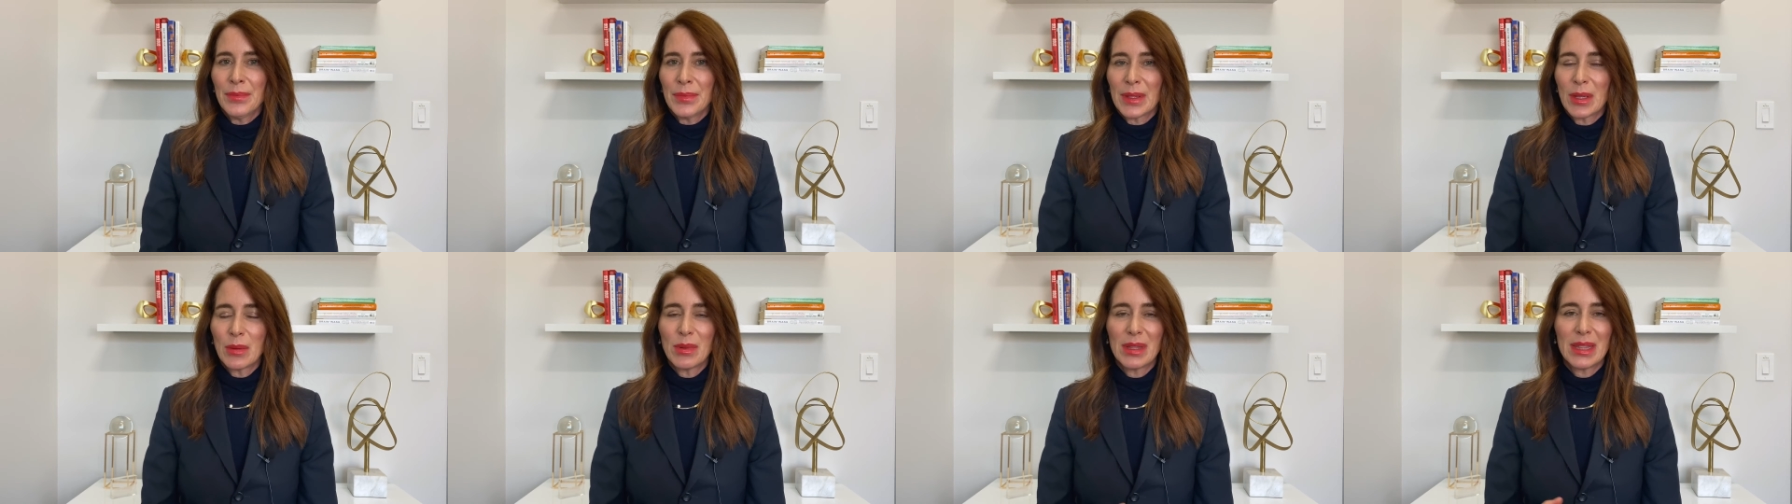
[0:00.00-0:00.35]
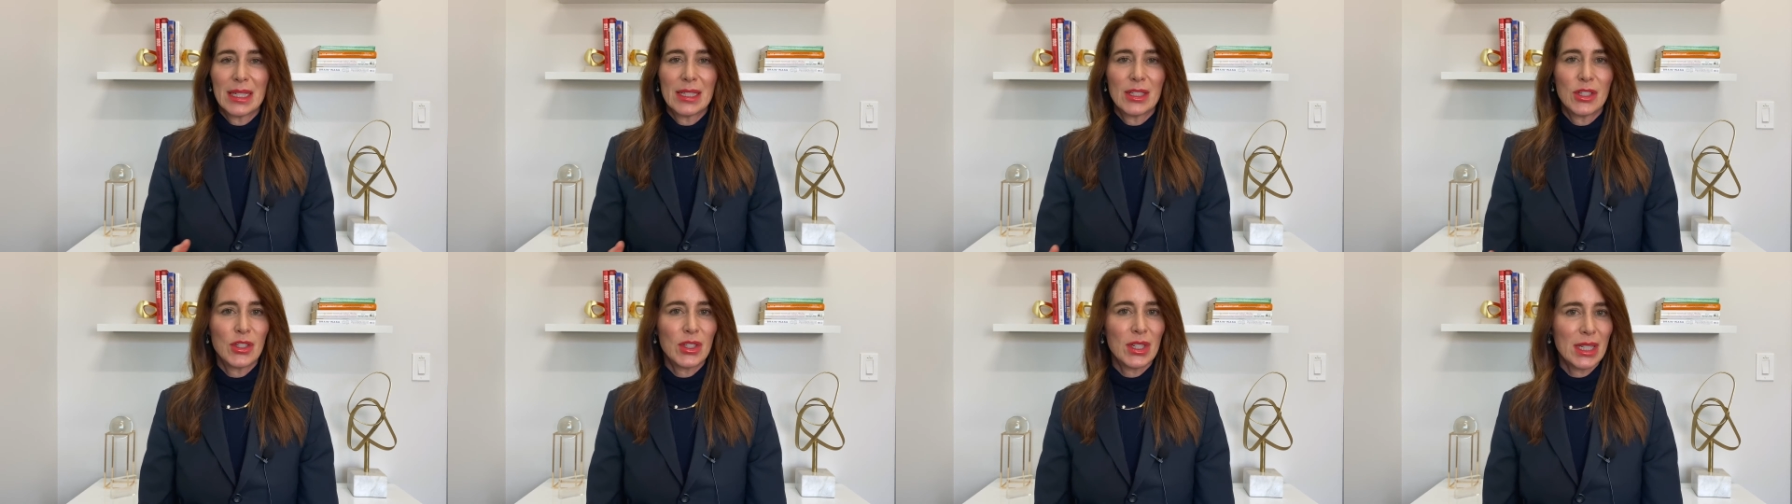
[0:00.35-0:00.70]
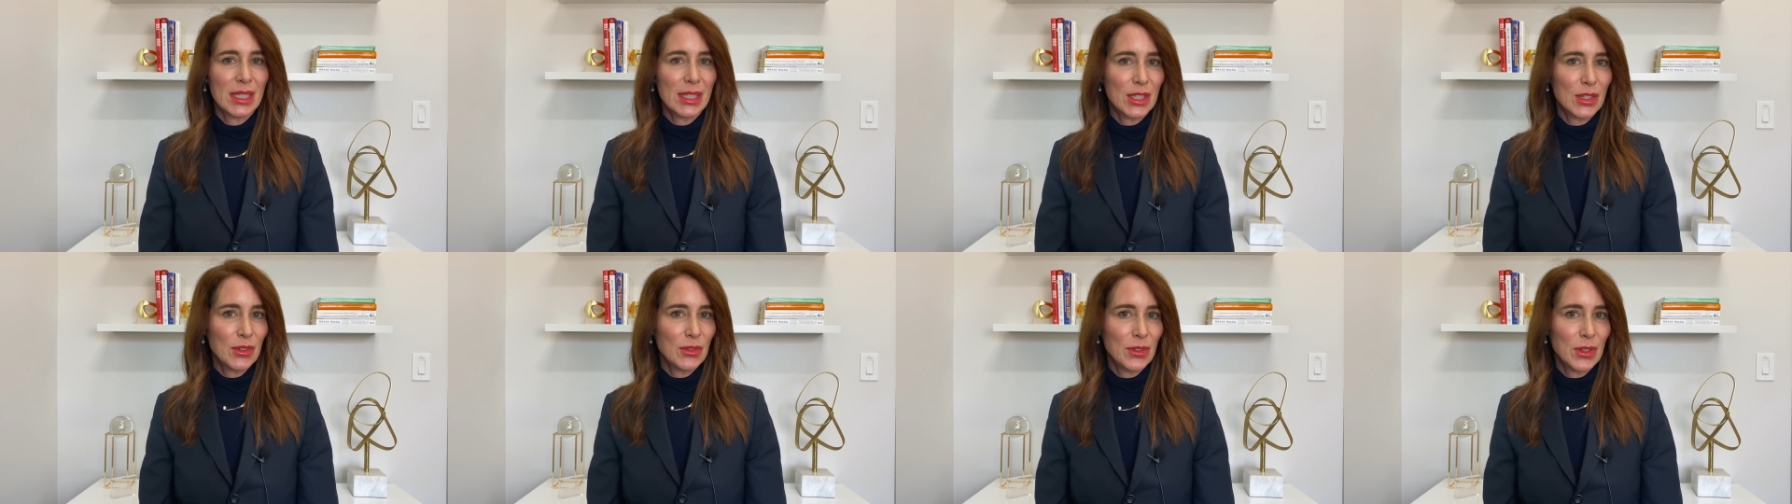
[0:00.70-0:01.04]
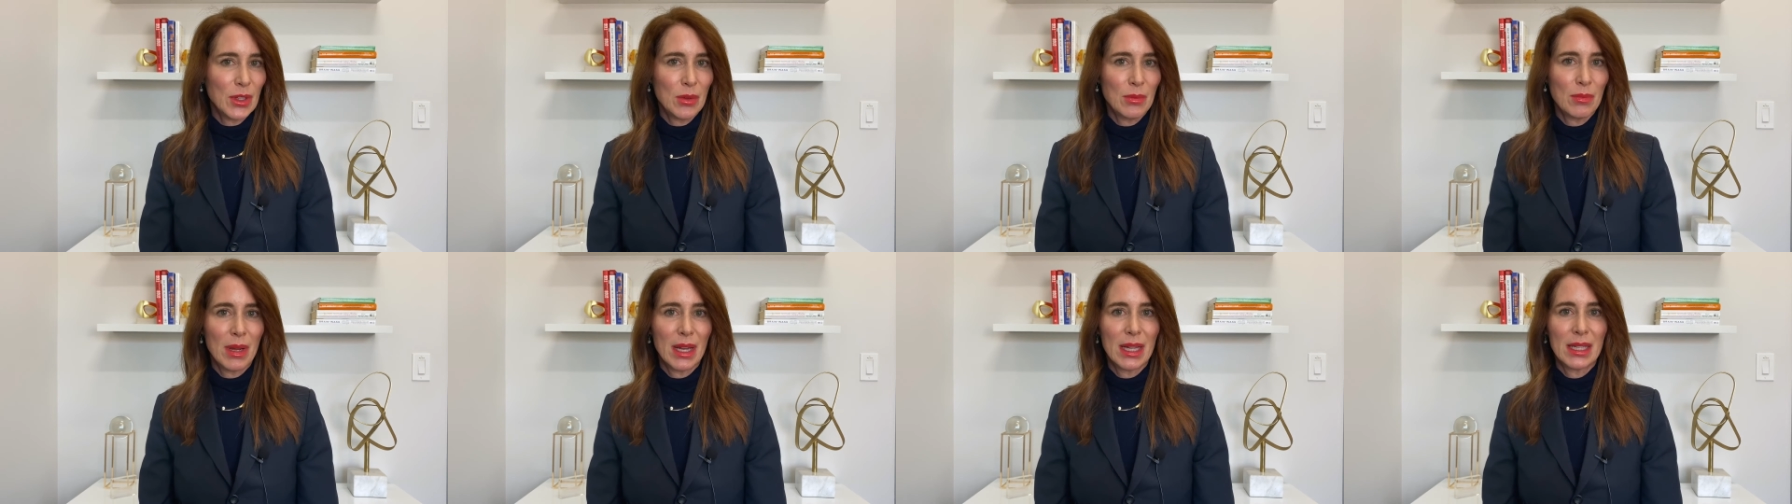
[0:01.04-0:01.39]
and within just a
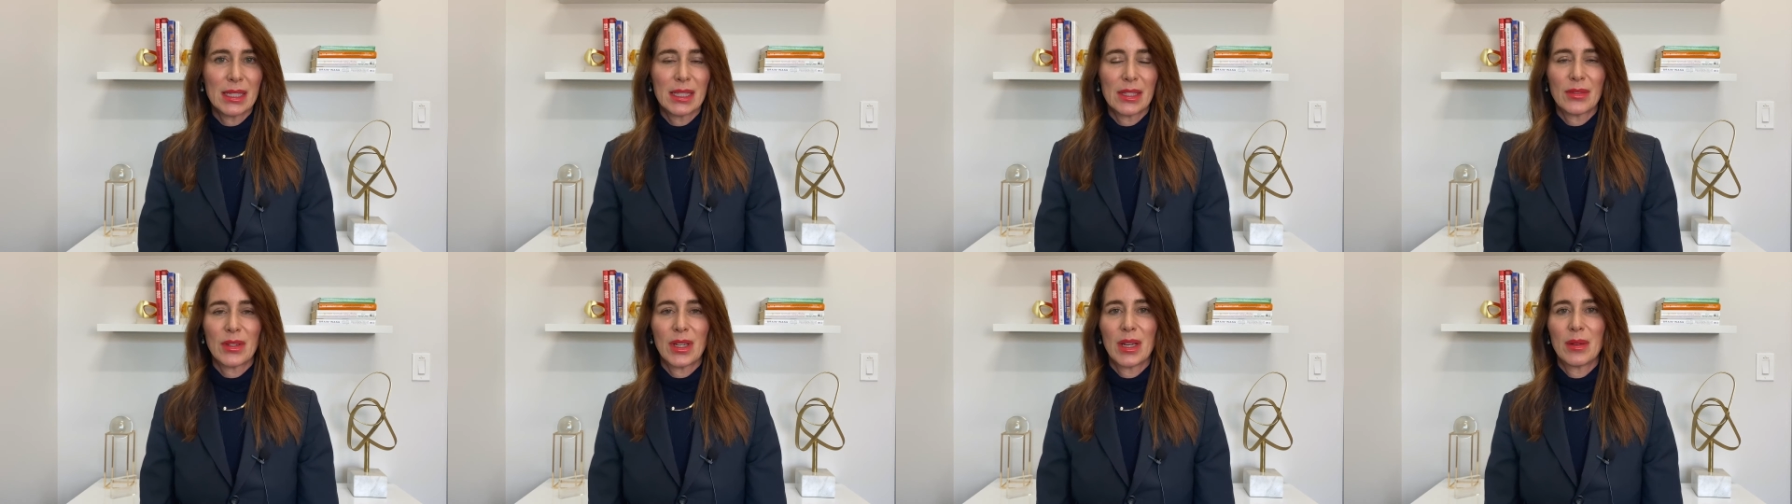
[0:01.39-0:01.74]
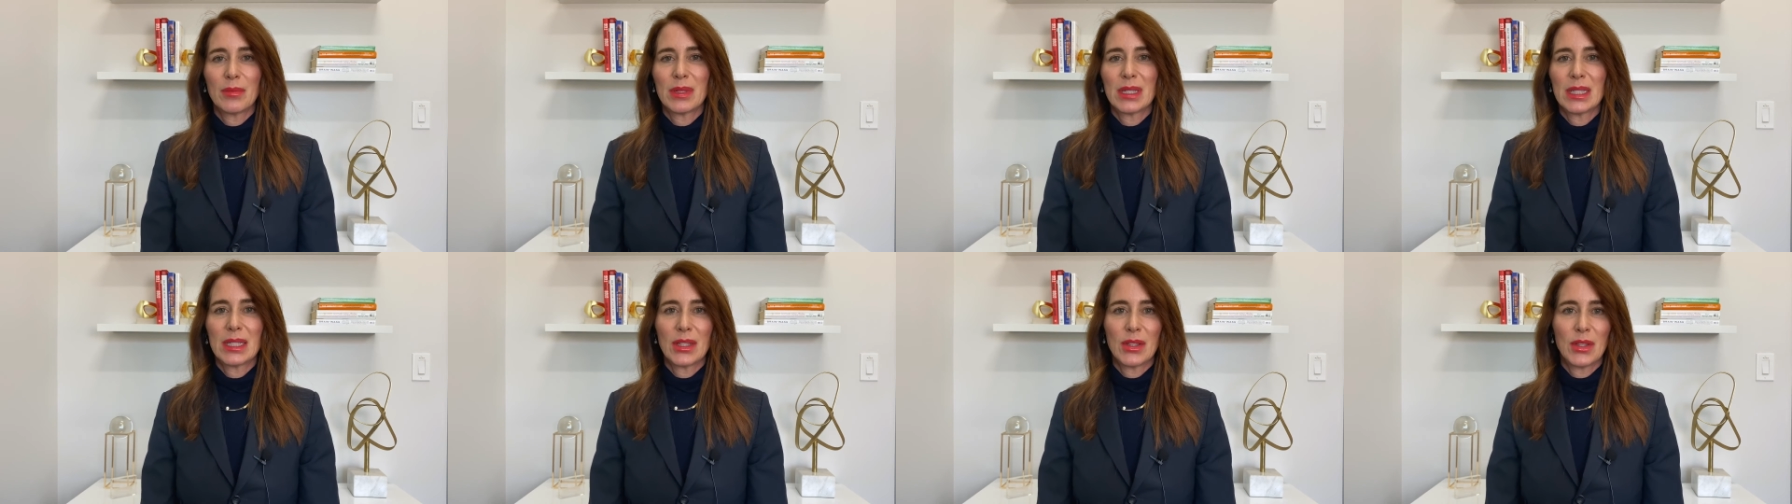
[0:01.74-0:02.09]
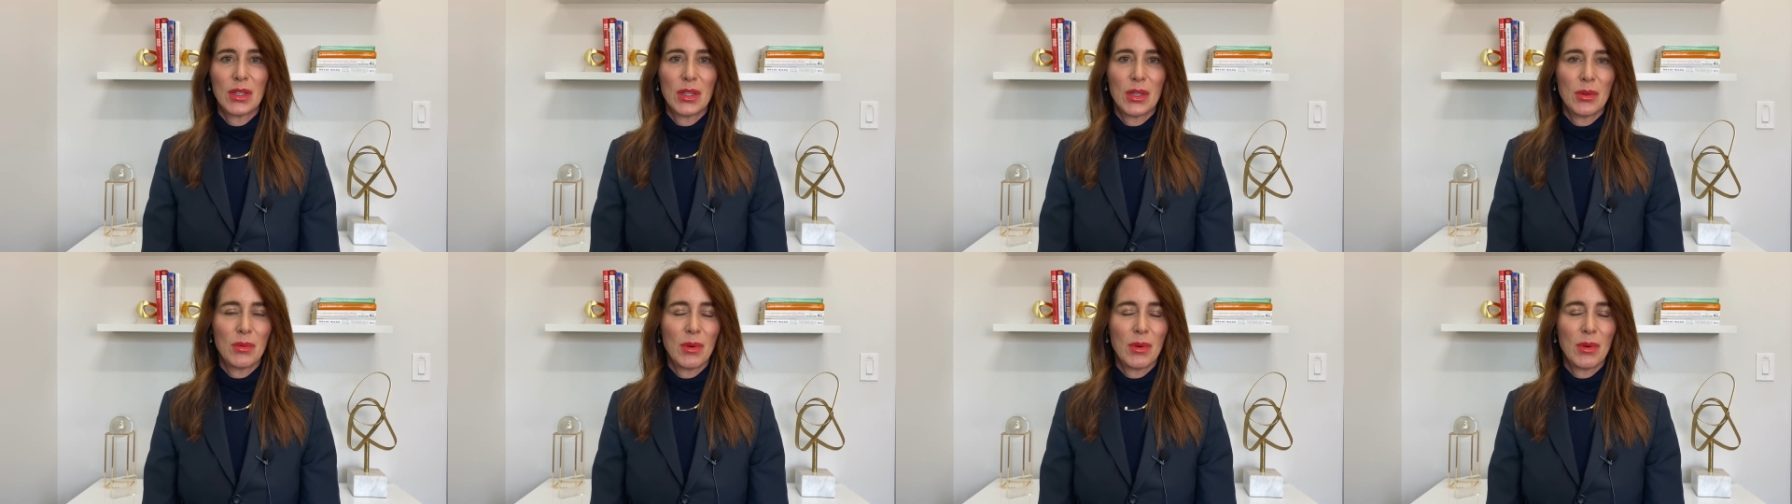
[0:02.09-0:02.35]
few months of coming to the